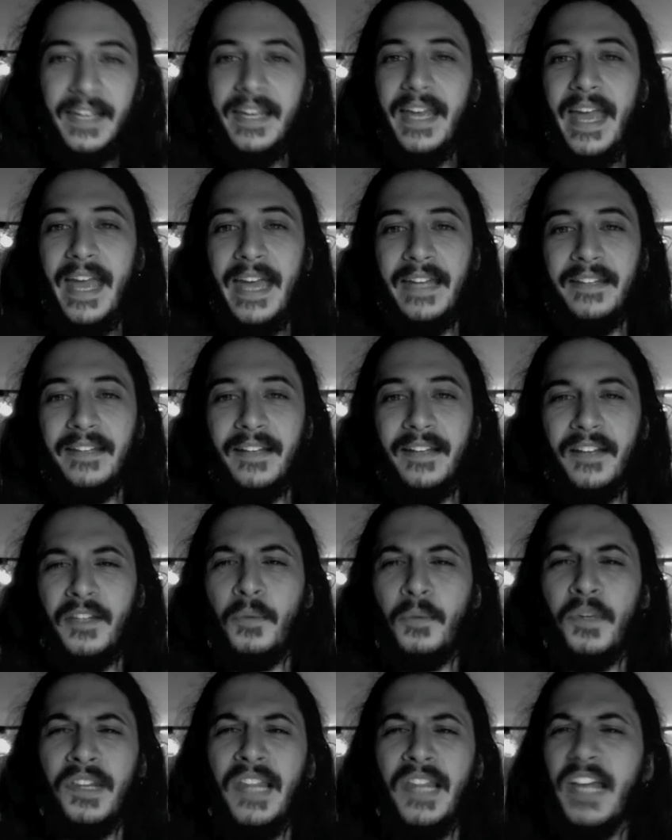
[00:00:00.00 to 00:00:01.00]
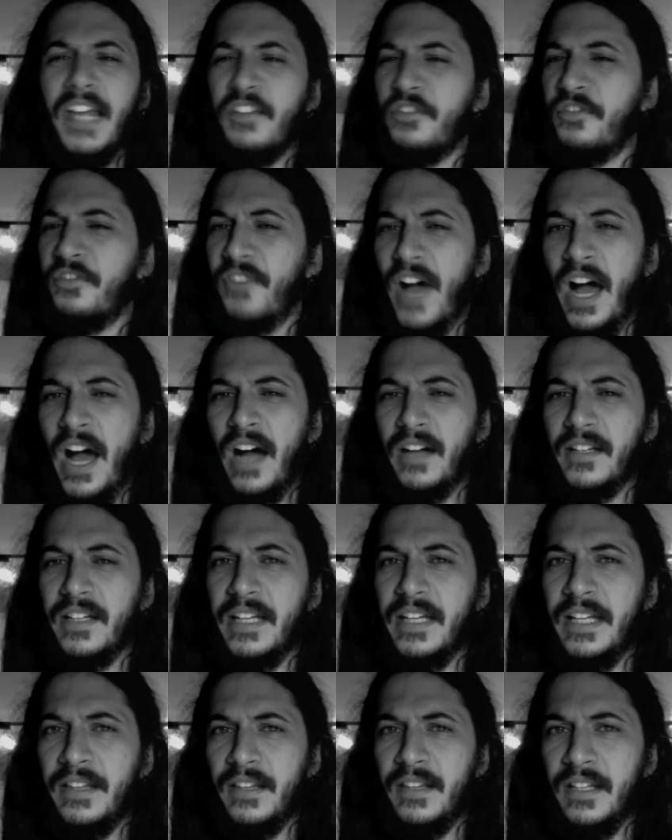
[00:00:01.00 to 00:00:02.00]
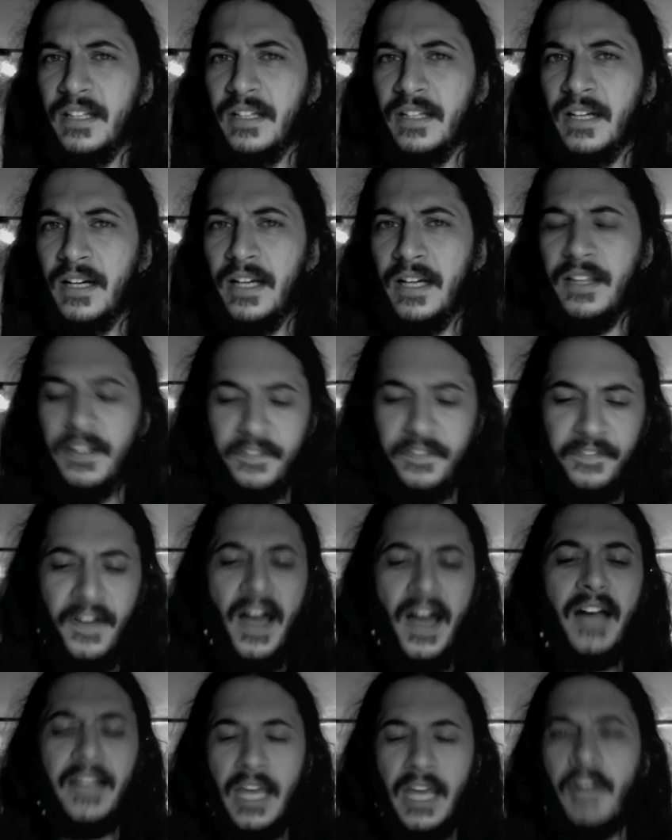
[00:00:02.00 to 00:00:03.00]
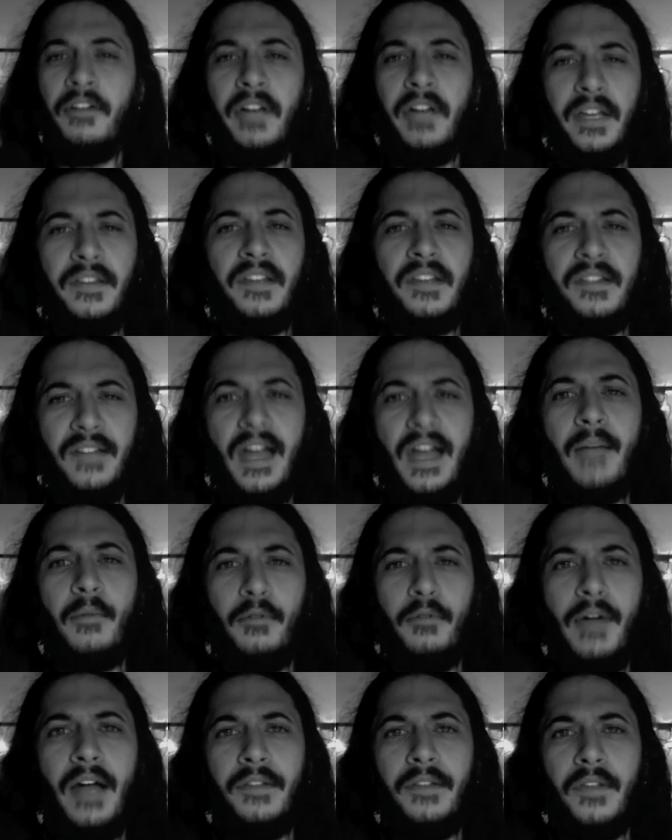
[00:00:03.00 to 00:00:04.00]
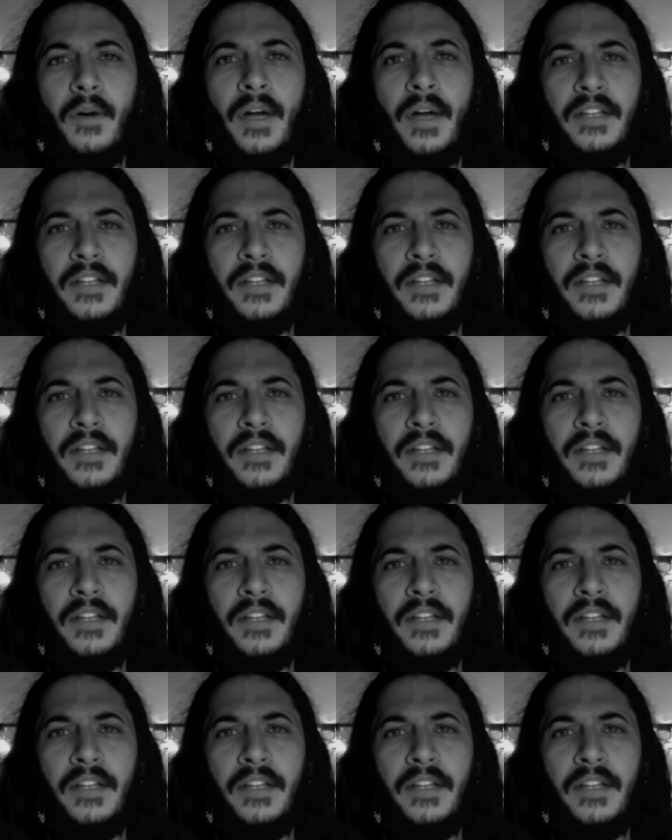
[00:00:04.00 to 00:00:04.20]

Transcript: And there was less fog in the fog area this time around, though.